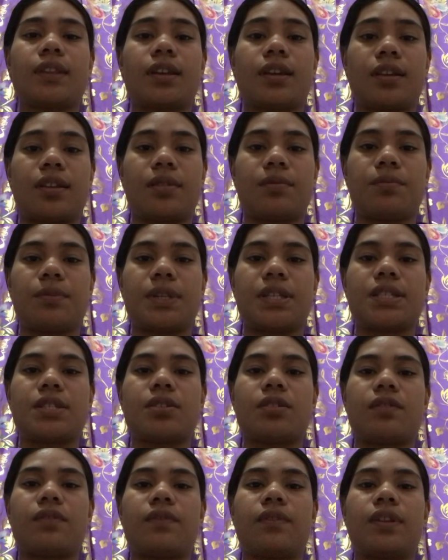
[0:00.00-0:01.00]
other means
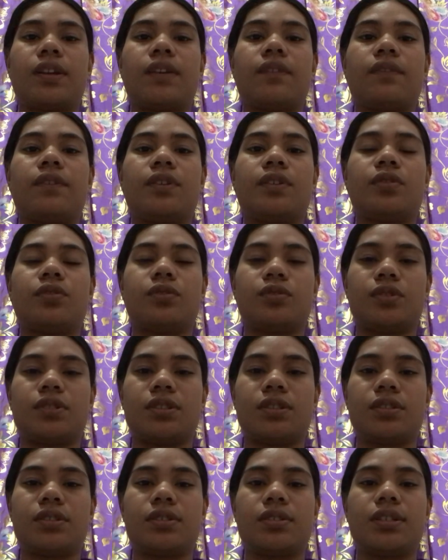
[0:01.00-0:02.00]
of livelihood.
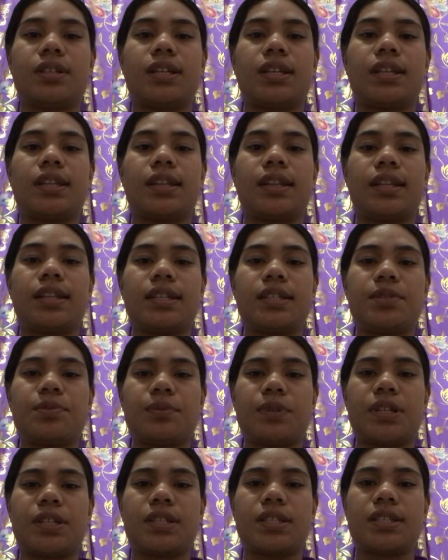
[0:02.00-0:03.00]
This
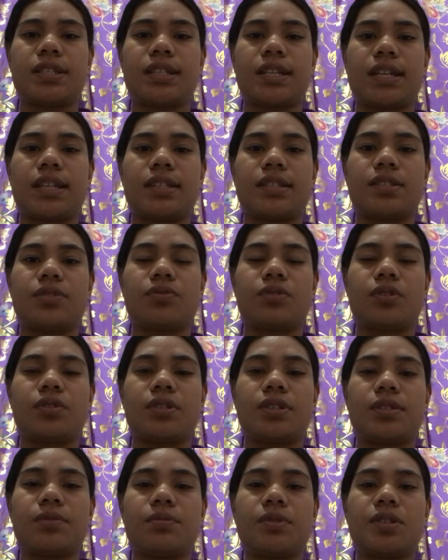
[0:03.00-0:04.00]
means that
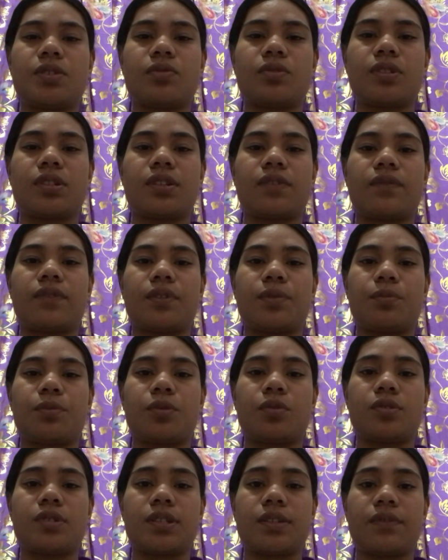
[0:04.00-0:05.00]
tourism is one of the
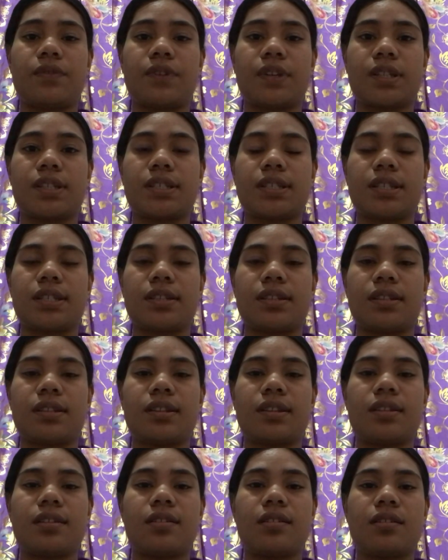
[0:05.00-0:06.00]
most affected
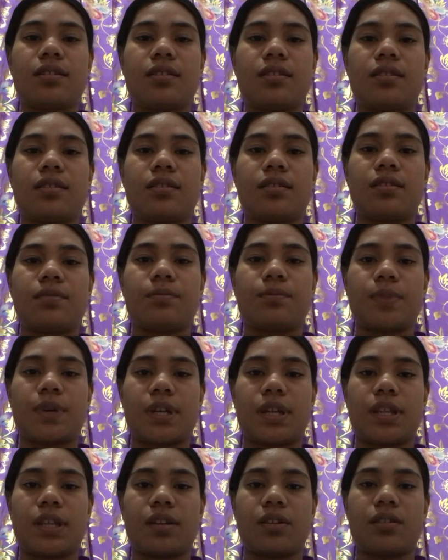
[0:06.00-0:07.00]

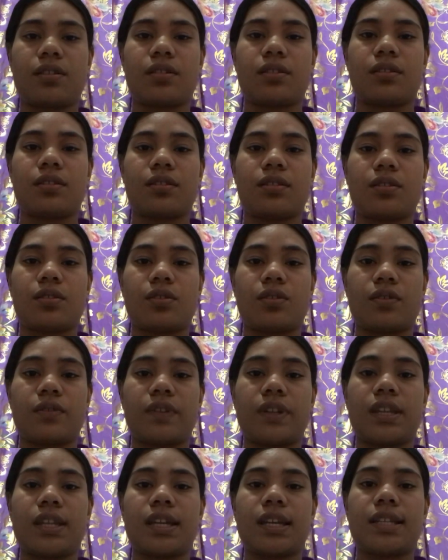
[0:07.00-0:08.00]
by the
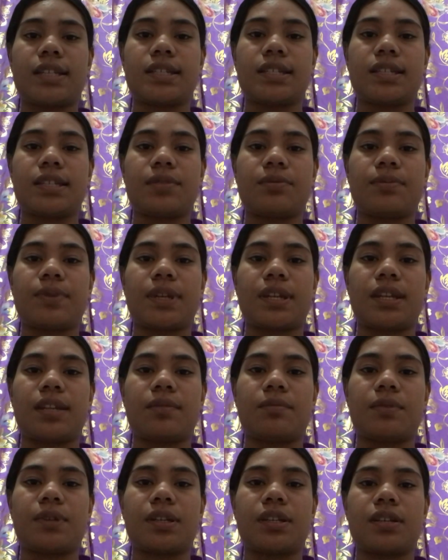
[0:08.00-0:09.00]
COVID-19
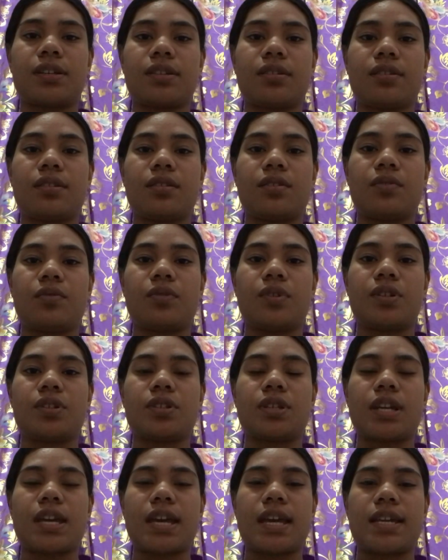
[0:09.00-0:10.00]
pandemic, which
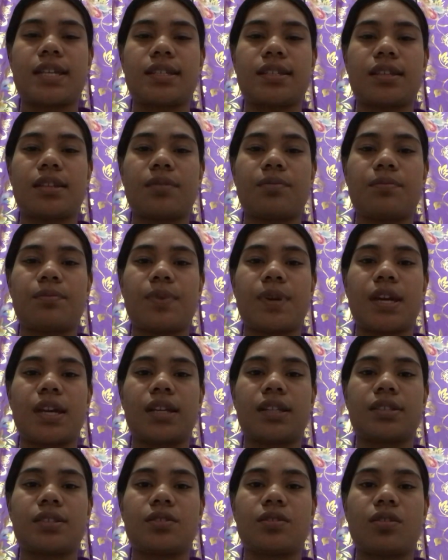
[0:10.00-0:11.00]
has an
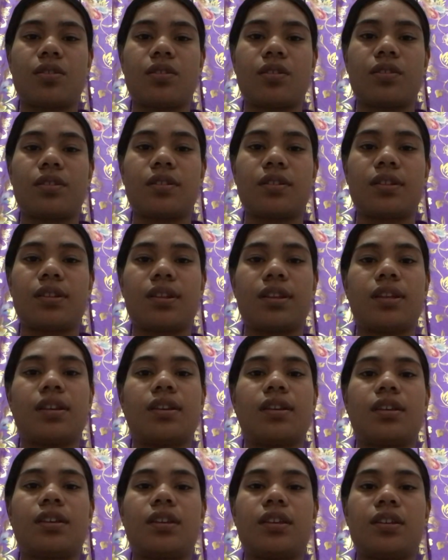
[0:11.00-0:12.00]
impact on
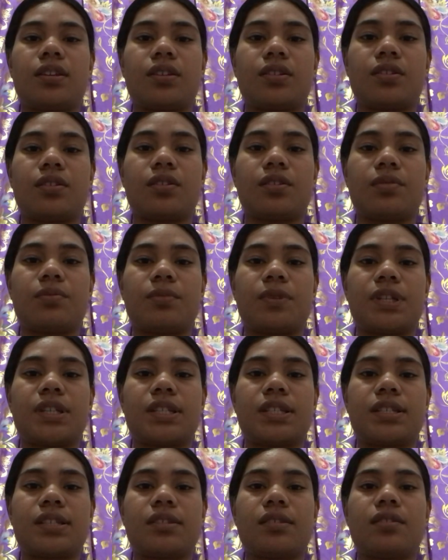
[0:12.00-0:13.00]

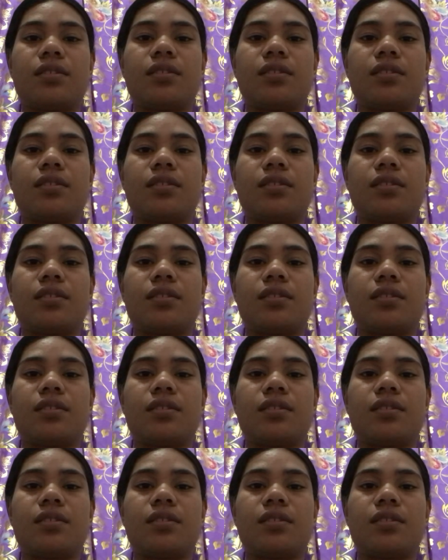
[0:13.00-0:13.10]
economies.